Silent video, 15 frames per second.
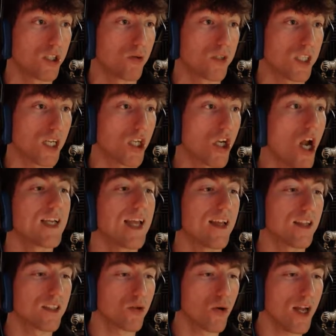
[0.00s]
He was like, nah. Okay,
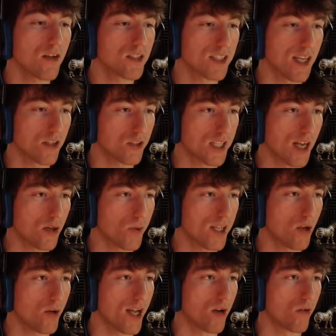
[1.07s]
let's go downstairs. How do we
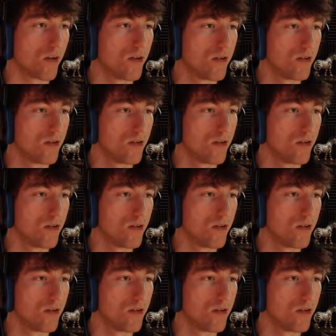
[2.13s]
go down?